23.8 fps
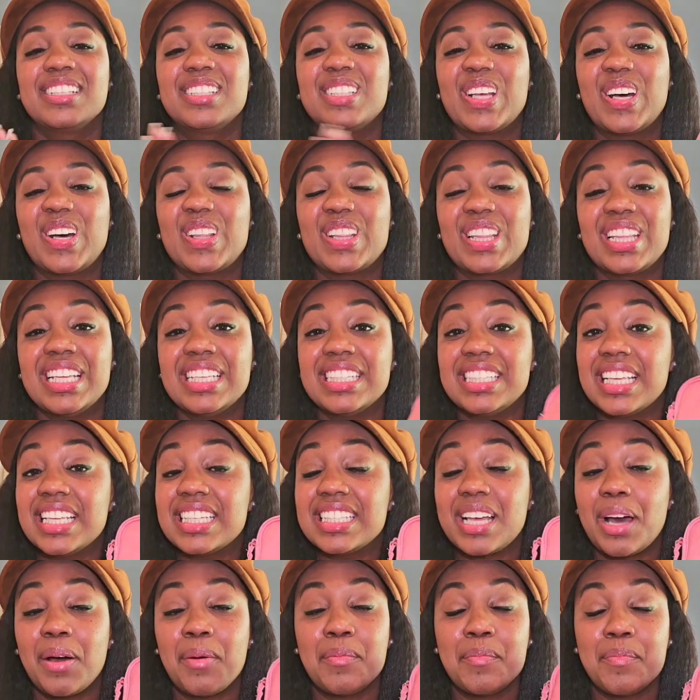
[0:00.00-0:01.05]
So this
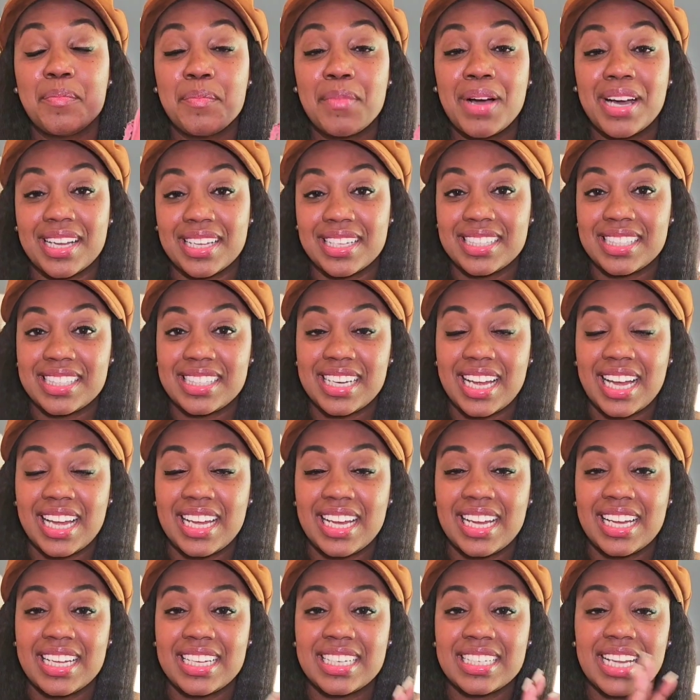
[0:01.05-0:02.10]
is a must,
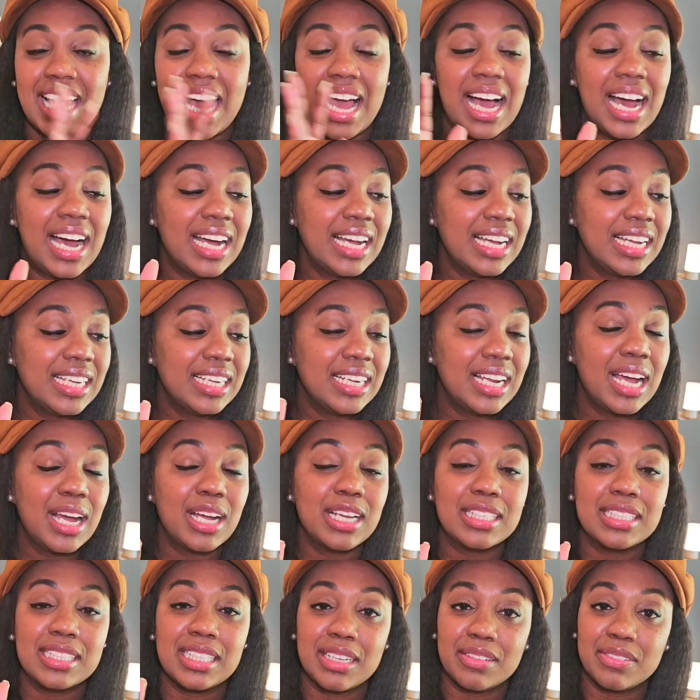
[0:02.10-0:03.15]
and I
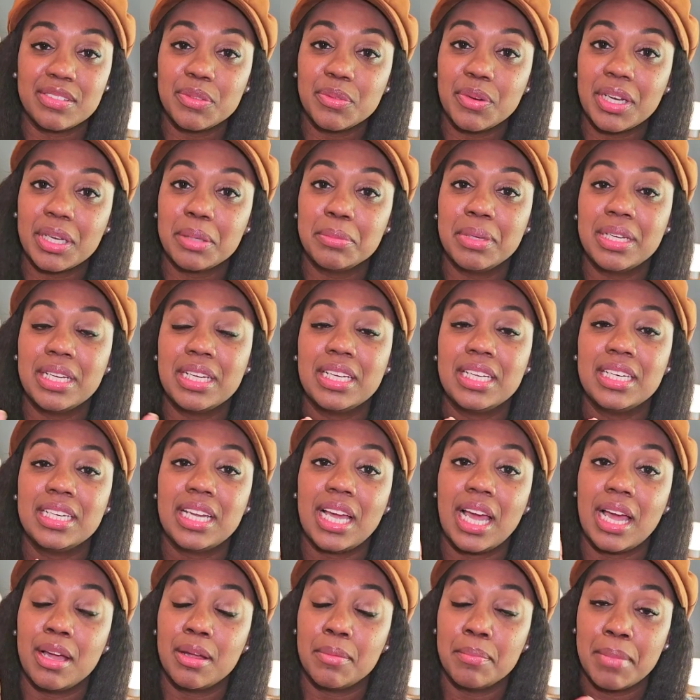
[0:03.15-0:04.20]
definitely recommend
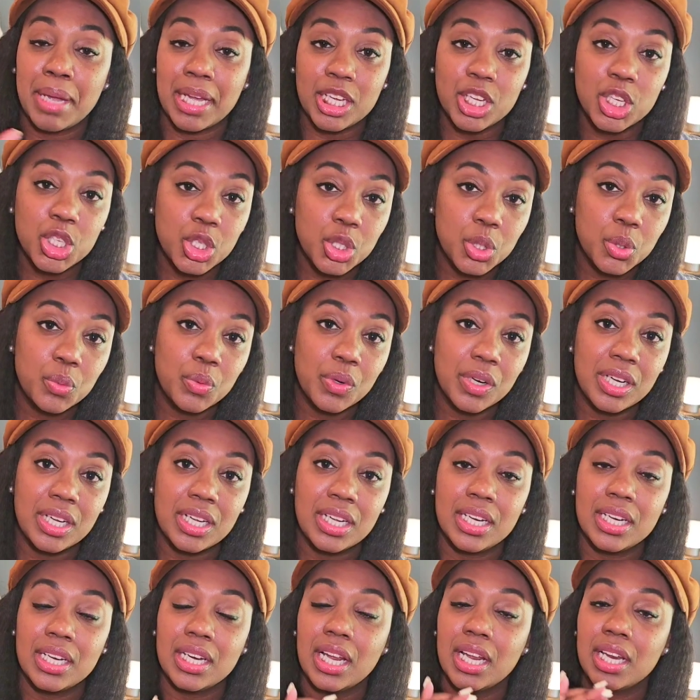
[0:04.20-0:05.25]
making you
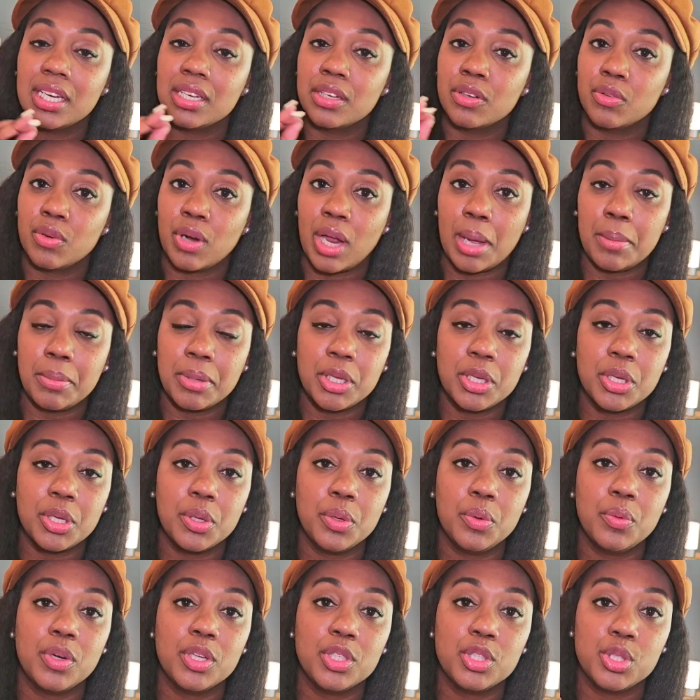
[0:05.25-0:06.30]
one, grabbing
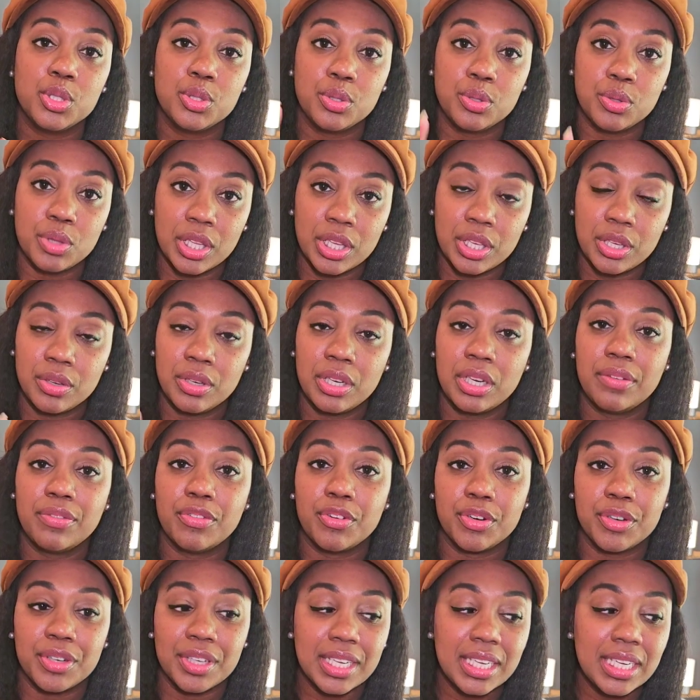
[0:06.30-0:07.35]
you what you think you need
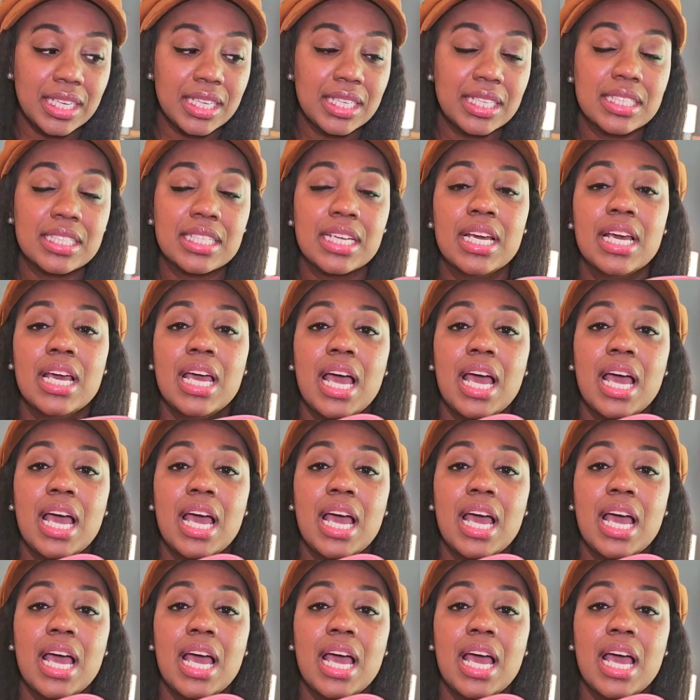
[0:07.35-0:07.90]
for your kids.